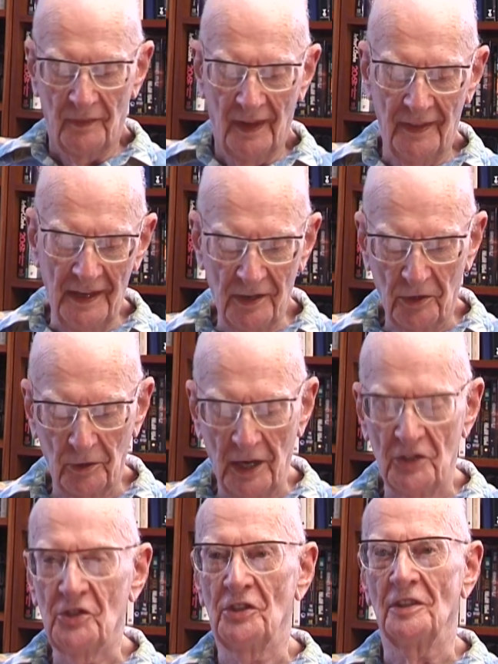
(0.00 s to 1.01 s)
The
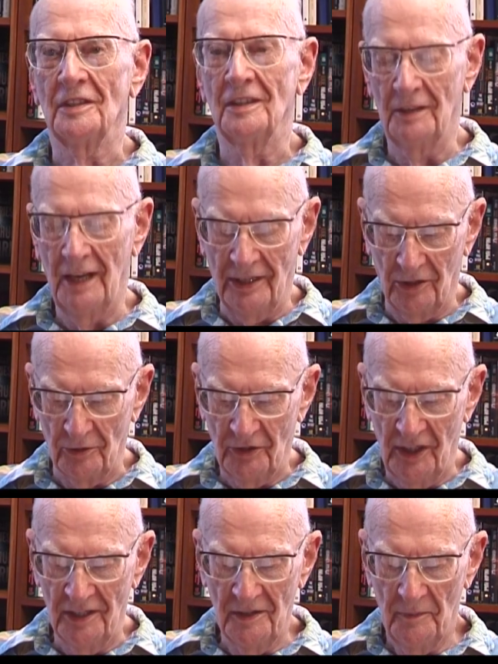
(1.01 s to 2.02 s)
correction later
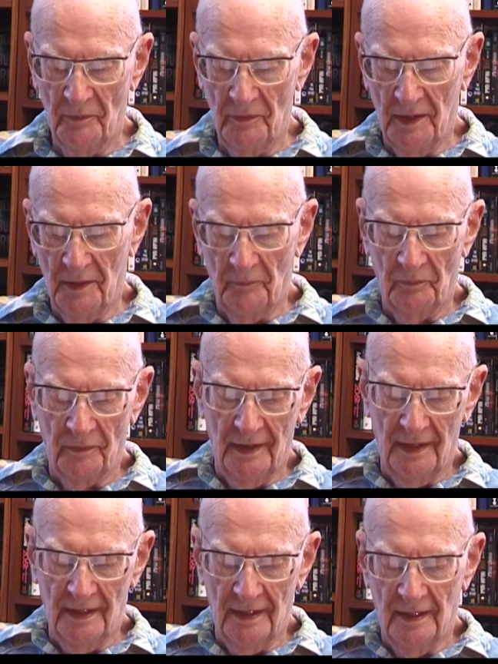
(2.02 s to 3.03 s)
said,
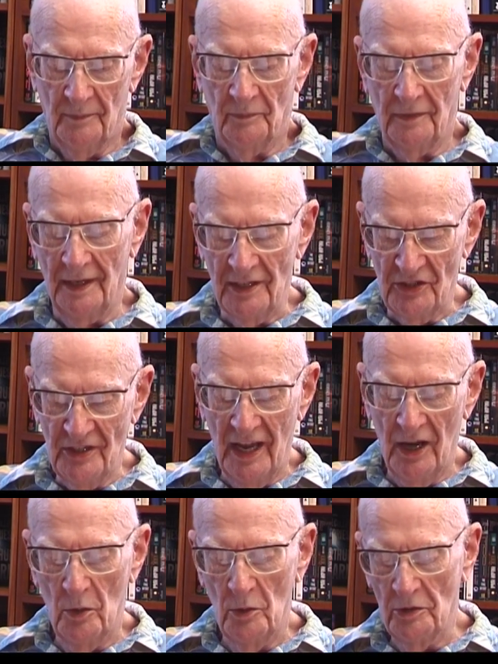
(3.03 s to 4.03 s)
"It is
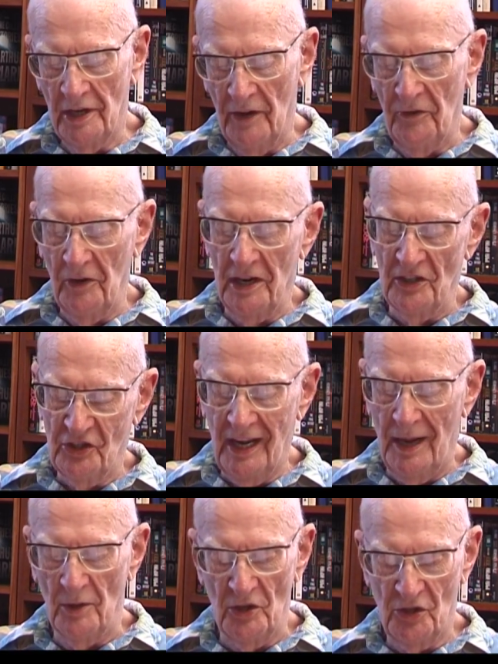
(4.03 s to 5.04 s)
now definitely
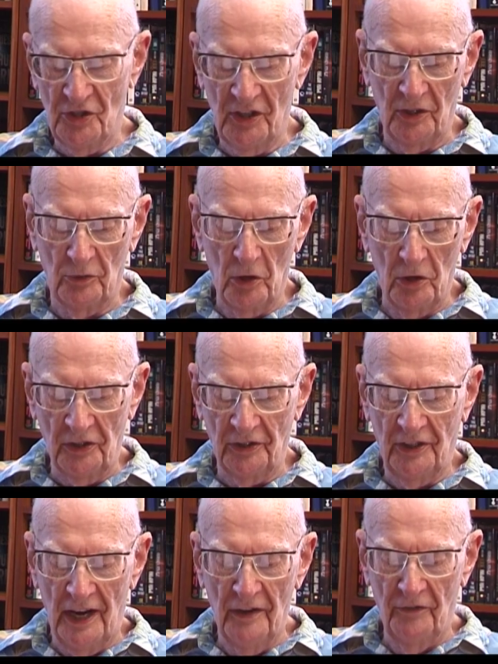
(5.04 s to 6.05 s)
established that a
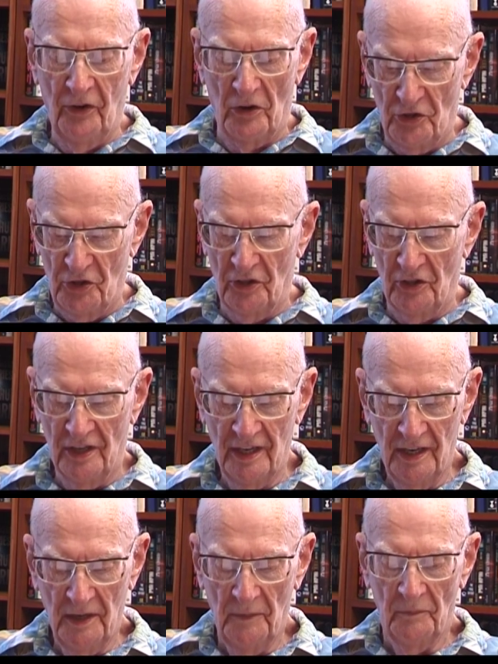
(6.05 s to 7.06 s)
rocket can function
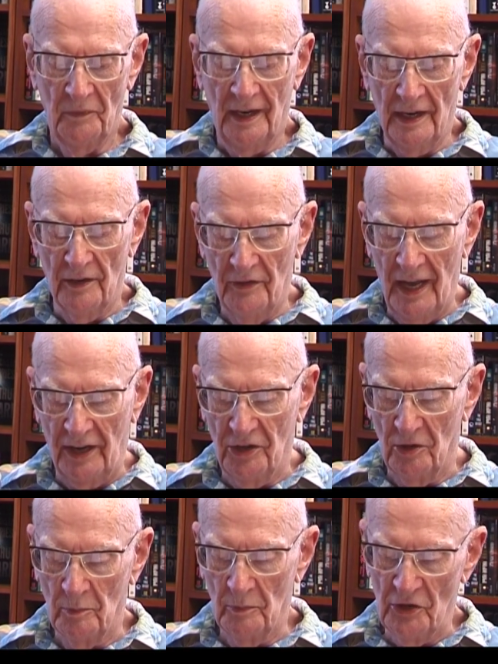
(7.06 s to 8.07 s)
in a
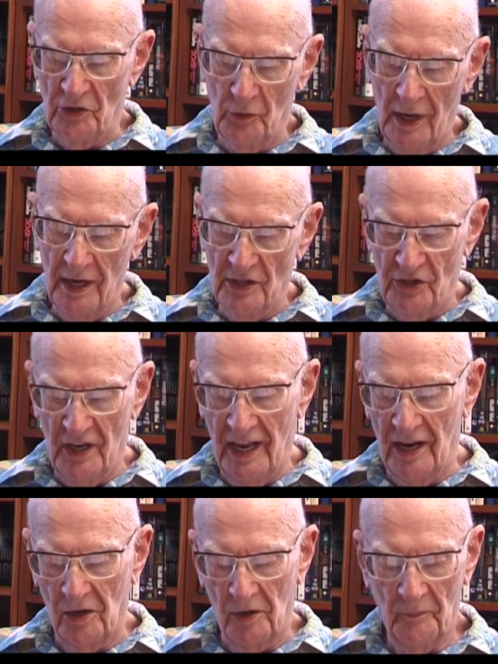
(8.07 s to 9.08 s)
vacuum as well as in
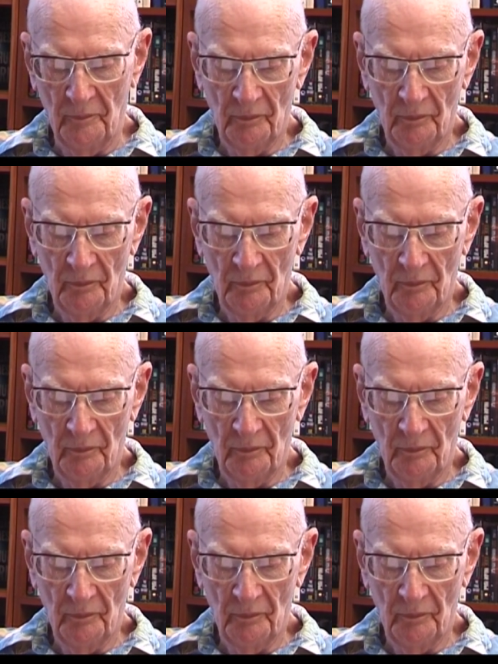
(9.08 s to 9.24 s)
air.